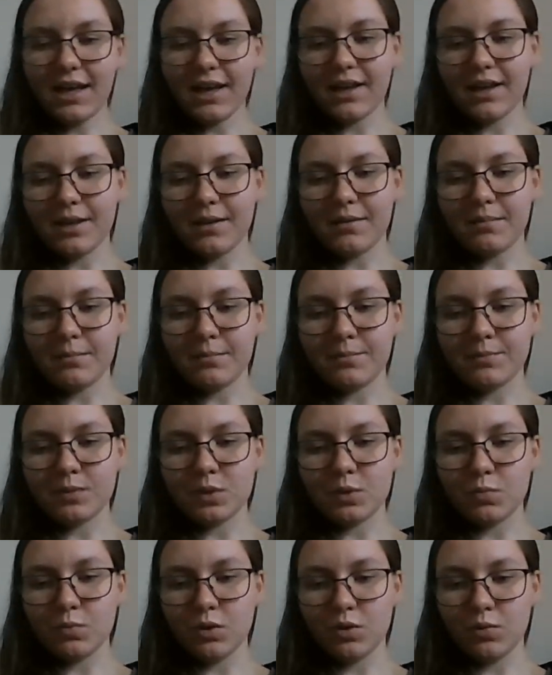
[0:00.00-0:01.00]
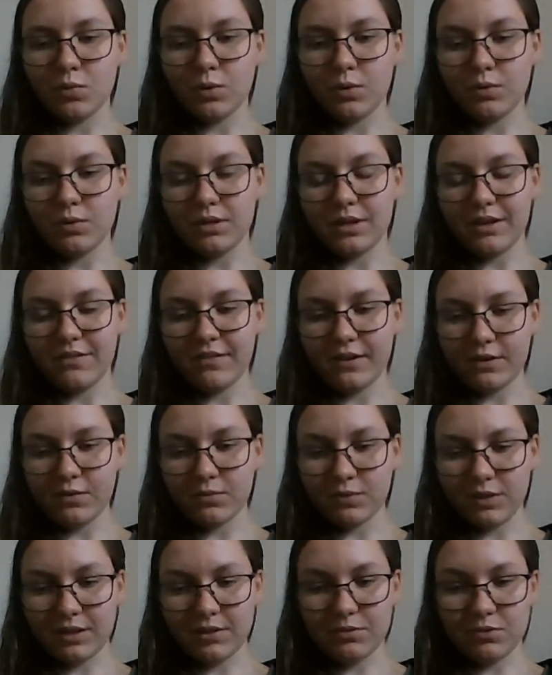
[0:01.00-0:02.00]
One quote that I
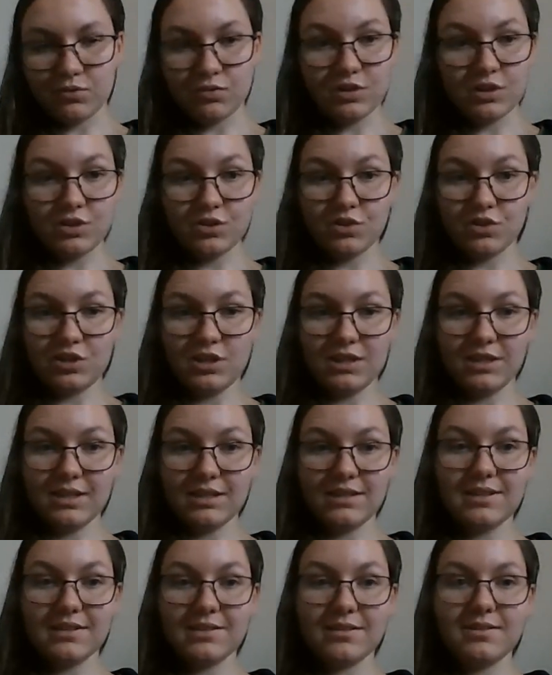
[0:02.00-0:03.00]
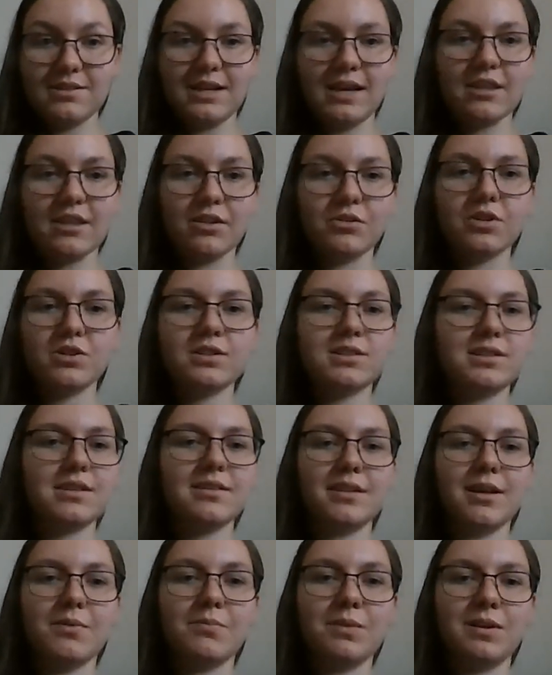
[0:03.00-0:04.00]
found while I was researching this is death looks
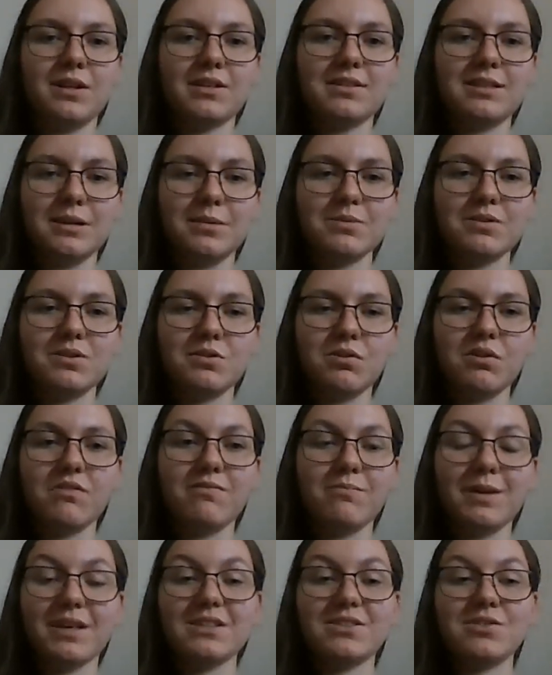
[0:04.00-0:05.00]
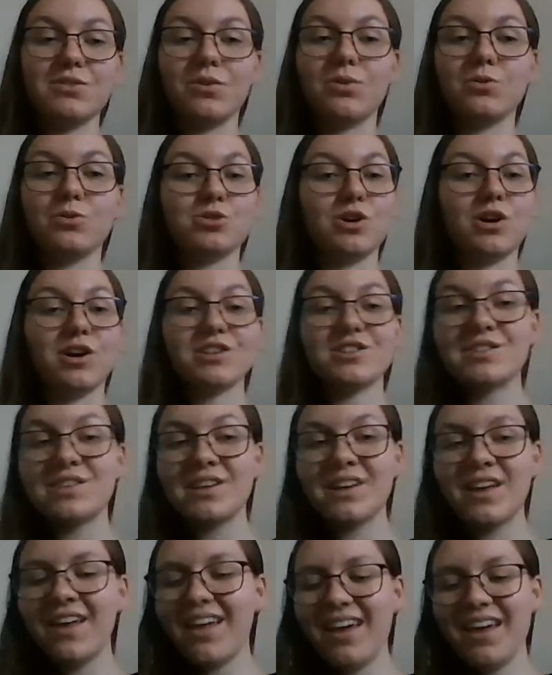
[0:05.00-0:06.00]
at them and it seems to have missed all
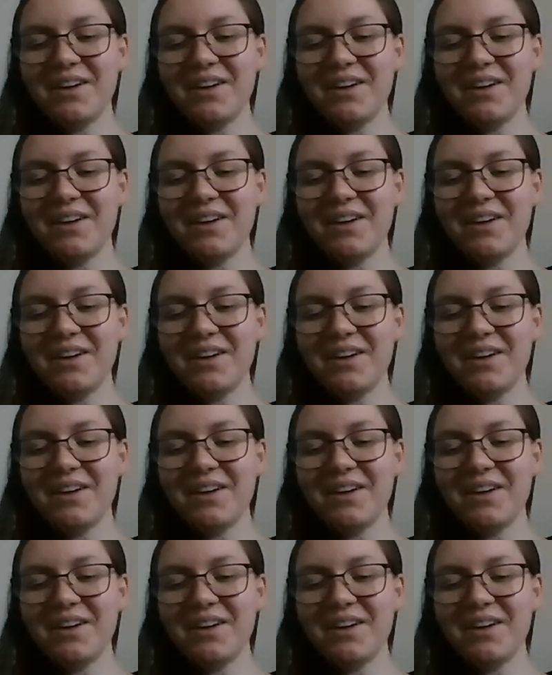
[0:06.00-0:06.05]
shots,